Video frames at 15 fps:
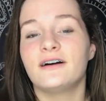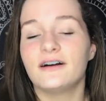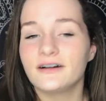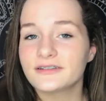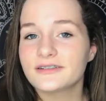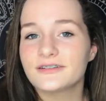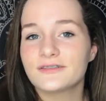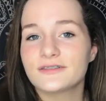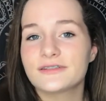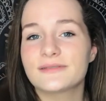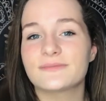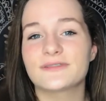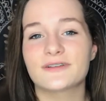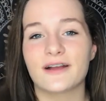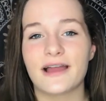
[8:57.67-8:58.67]
Also,
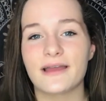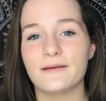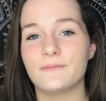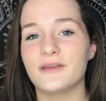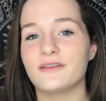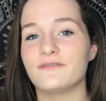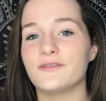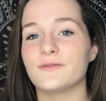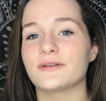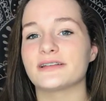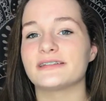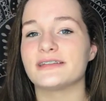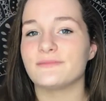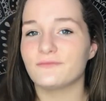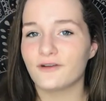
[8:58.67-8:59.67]
subscribe if you want to
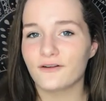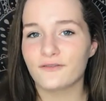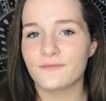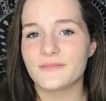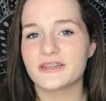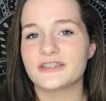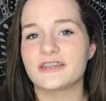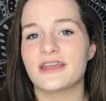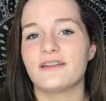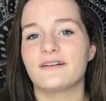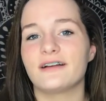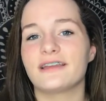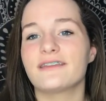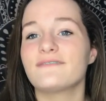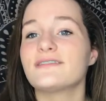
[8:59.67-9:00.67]
see more from this channel,
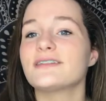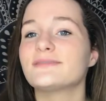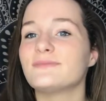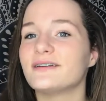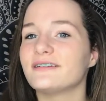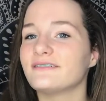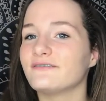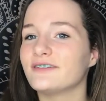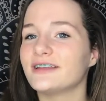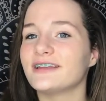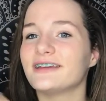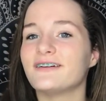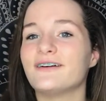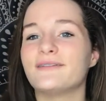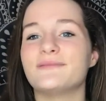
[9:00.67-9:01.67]
and give this
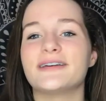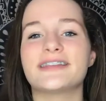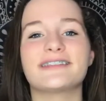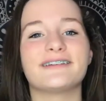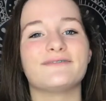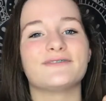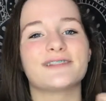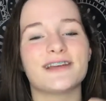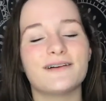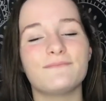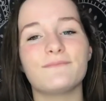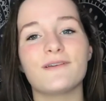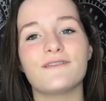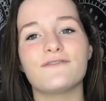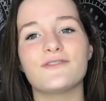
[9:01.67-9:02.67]
video a big thumbs up
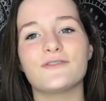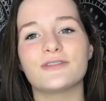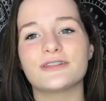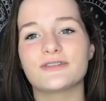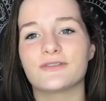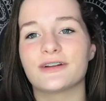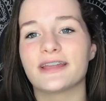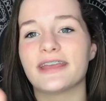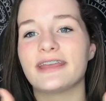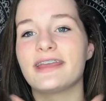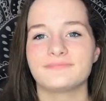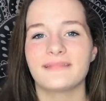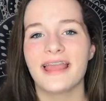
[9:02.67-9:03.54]
if you enjoyed it.